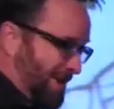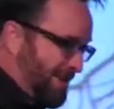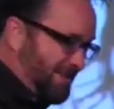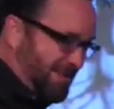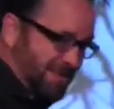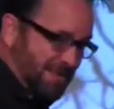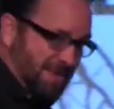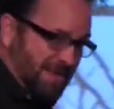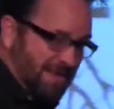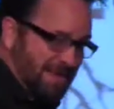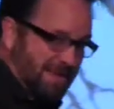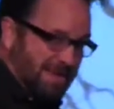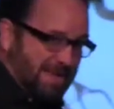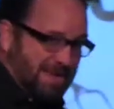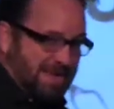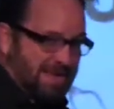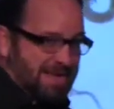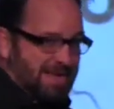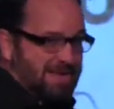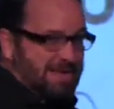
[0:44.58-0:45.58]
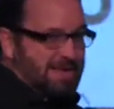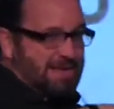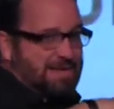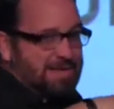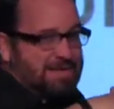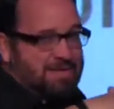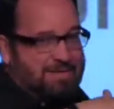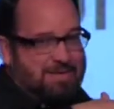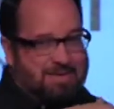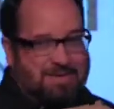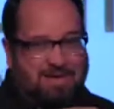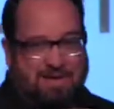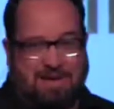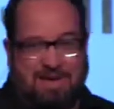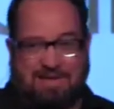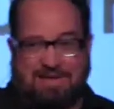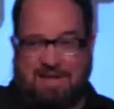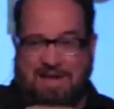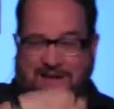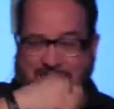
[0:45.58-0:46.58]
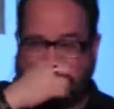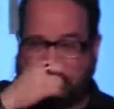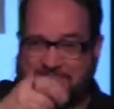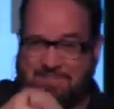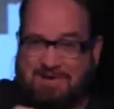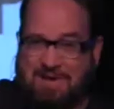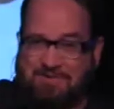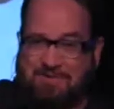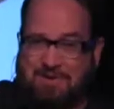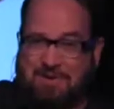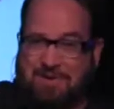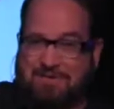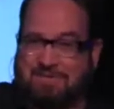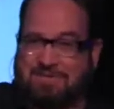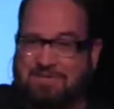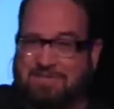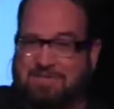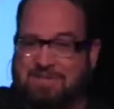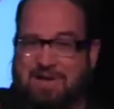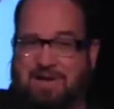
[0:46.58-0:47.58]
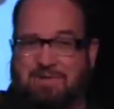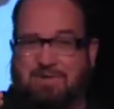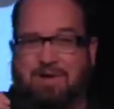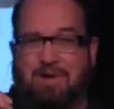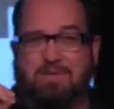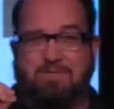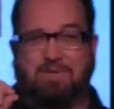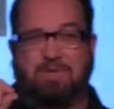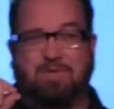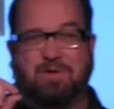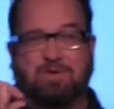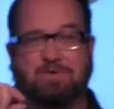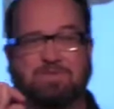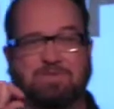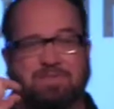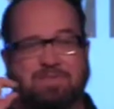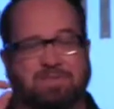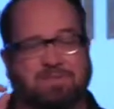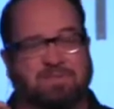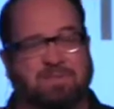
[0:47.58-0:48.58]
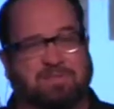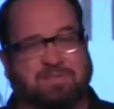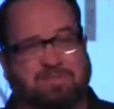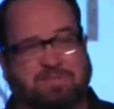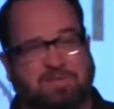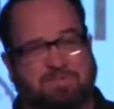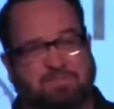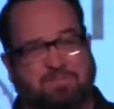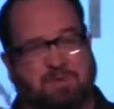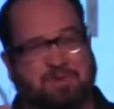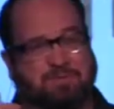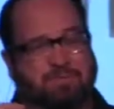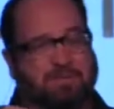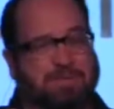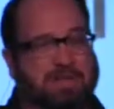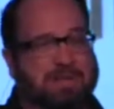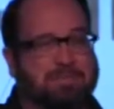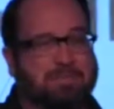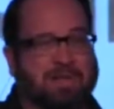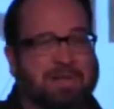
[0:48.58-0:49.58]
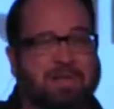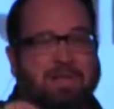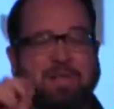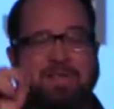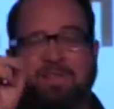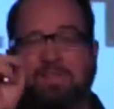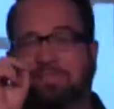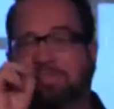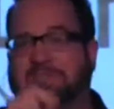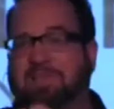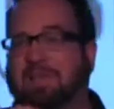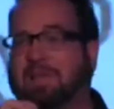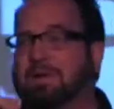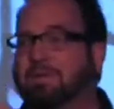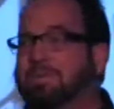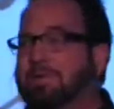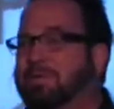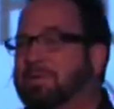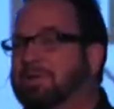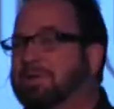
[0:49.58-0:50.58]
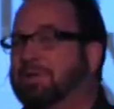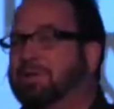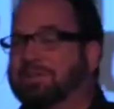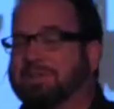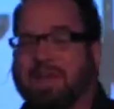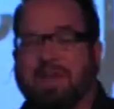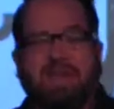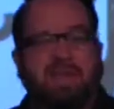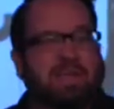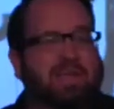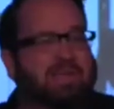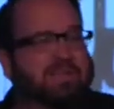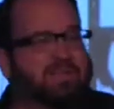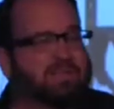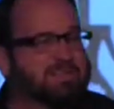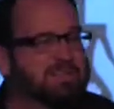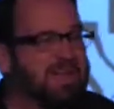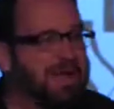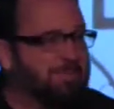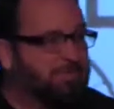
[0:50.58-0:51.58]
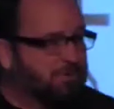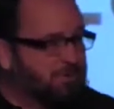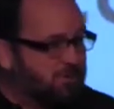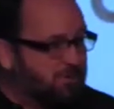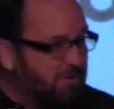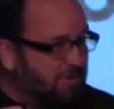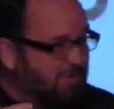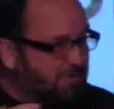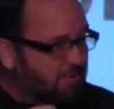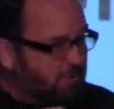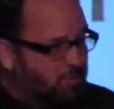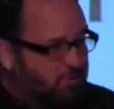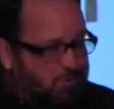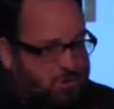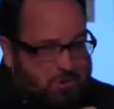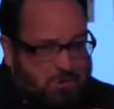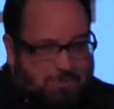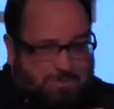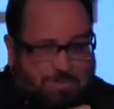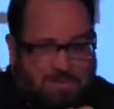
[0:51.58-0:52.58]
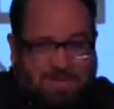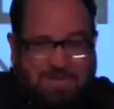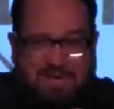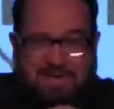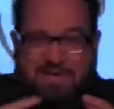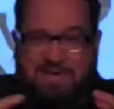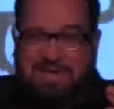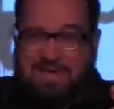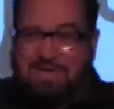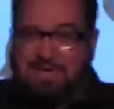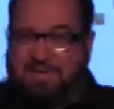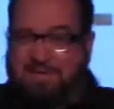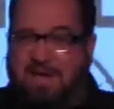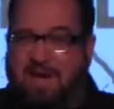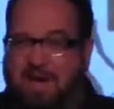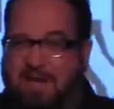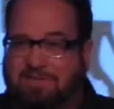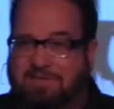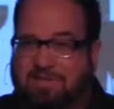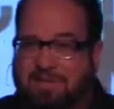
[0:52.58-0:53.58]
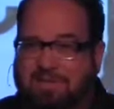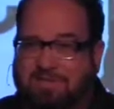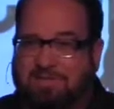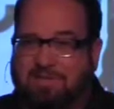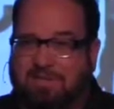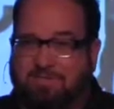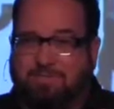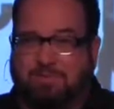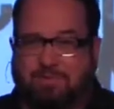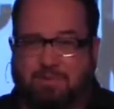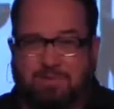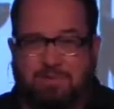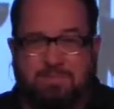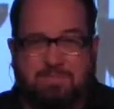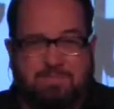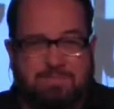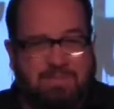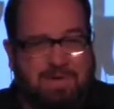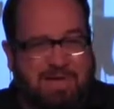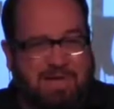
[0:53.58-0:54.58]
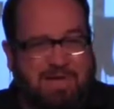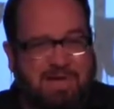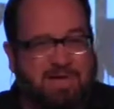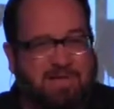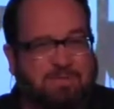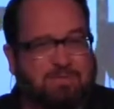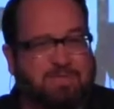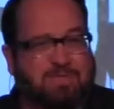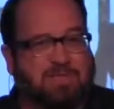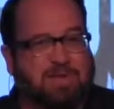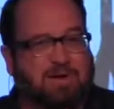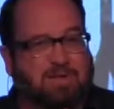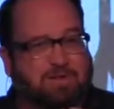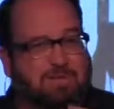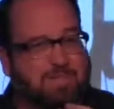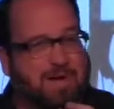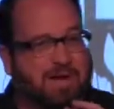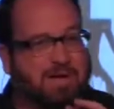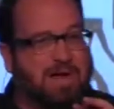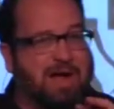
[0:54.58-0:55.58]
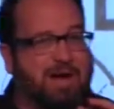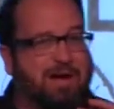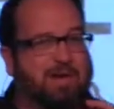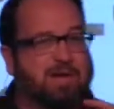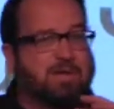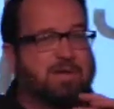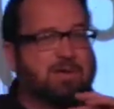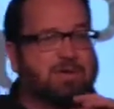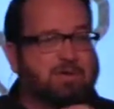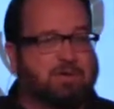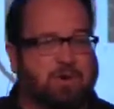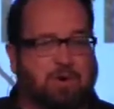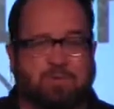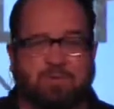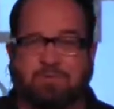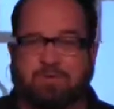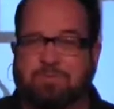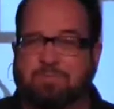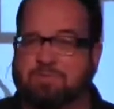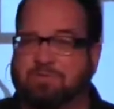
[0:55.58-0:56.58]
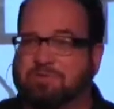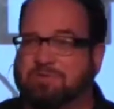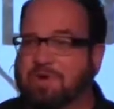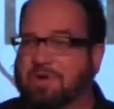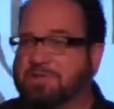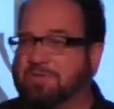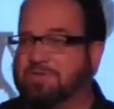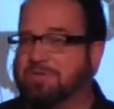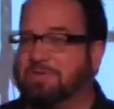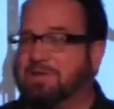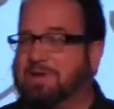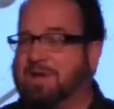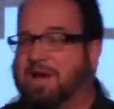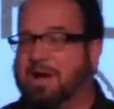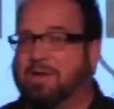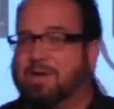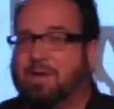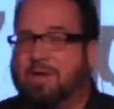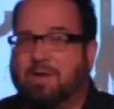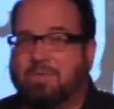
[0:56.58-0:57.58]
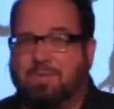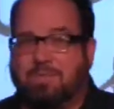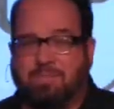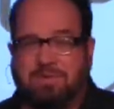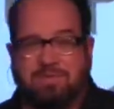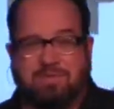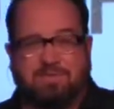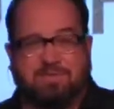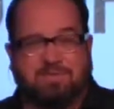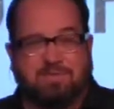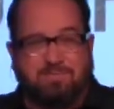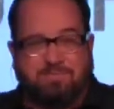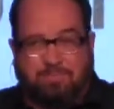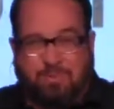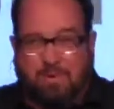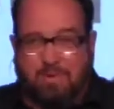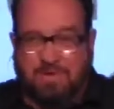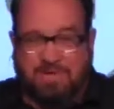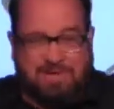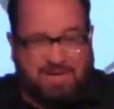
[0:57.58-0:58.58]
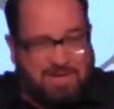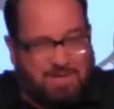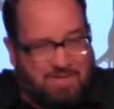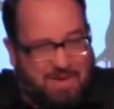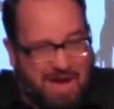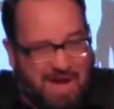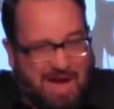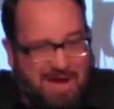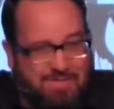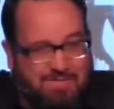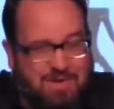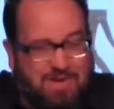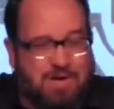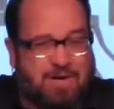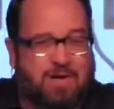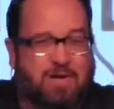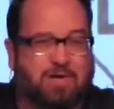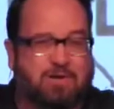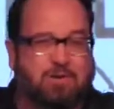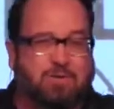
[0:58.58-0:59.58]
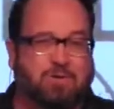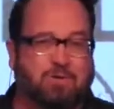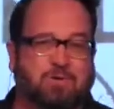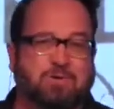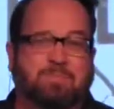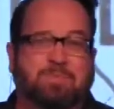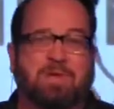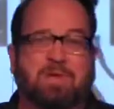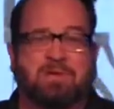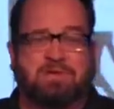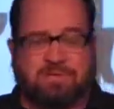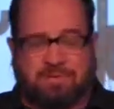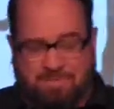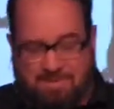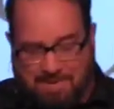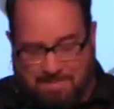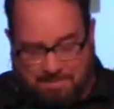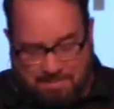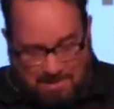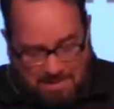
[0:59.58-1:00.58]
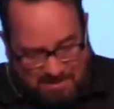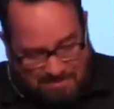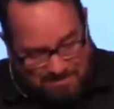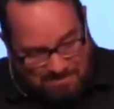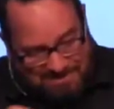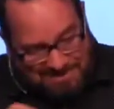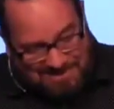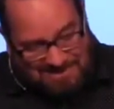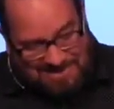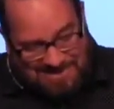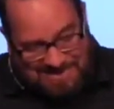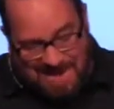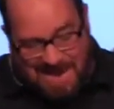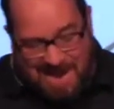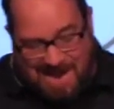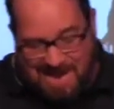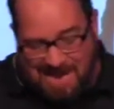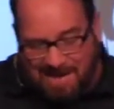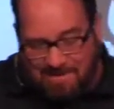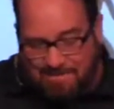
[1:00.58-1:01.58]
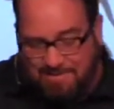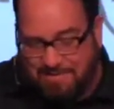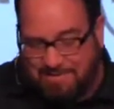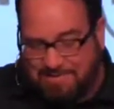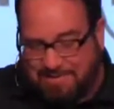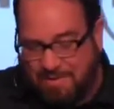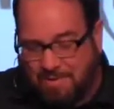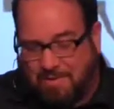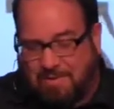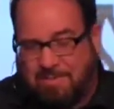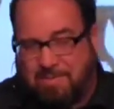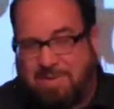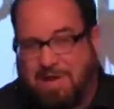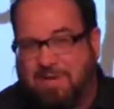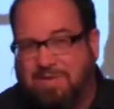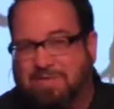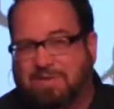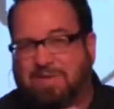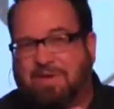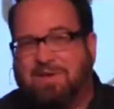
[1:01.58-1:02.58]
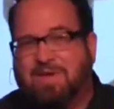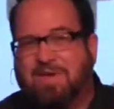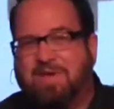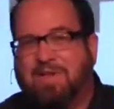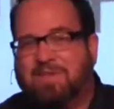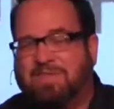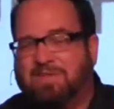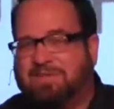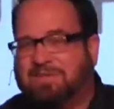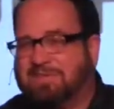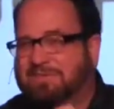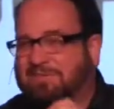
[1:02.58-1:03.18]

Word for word: is and, and gave some definitions, and I'll cover those just briefly in a minute. The second week we looked at discipleship group in the context of group meetings. We talked about our grow group structure and how we believe it's important that you have a group to be a part of. But today I want to talk about the, the